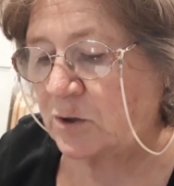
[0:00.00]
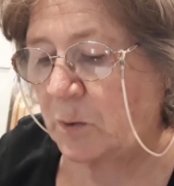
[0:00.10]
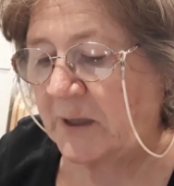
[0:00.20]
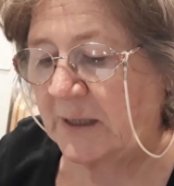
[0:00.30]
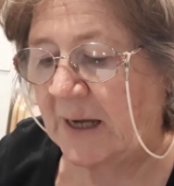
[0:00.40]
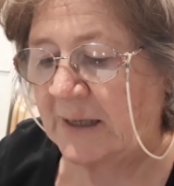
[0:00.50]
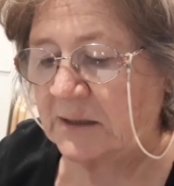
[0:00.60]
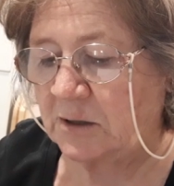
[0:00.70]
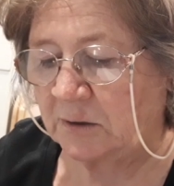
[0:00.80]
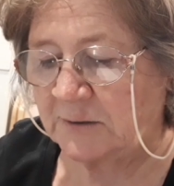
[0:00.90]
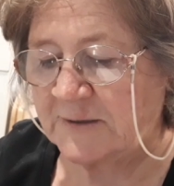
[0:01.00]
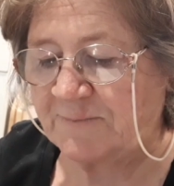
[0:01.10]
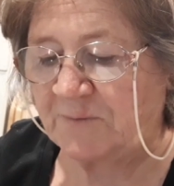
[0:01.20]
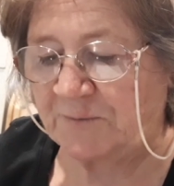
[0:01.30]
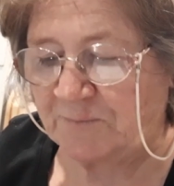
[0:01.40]

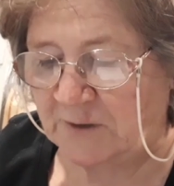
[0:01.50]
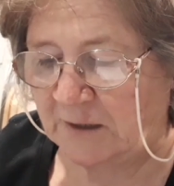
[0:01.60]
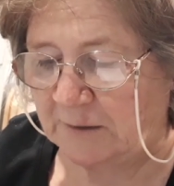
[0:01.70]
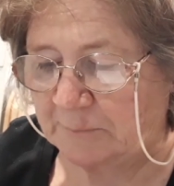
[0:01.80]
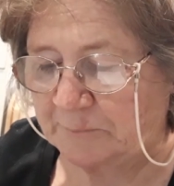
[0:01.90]
$28.50.